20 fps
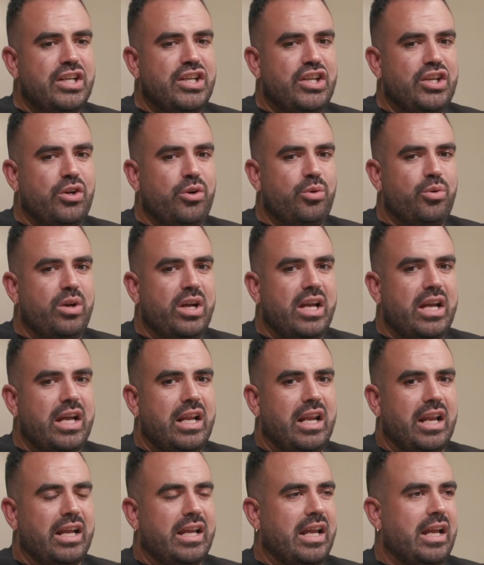You know,
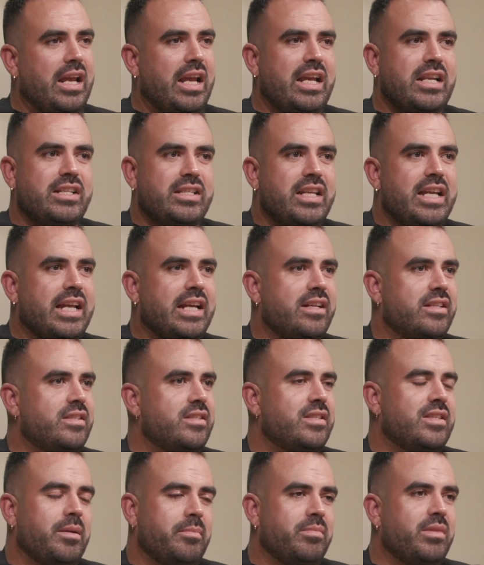like it
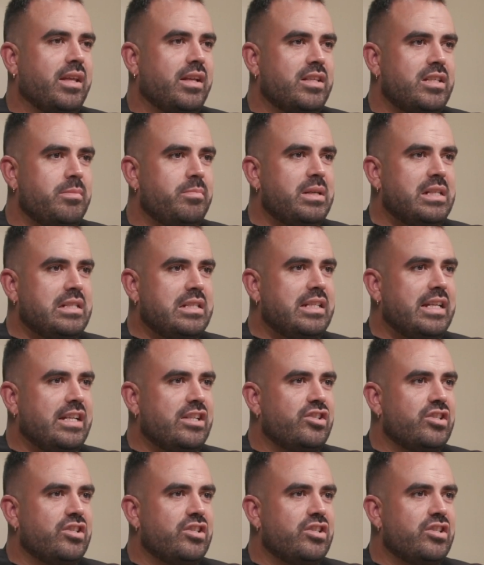takes something to build an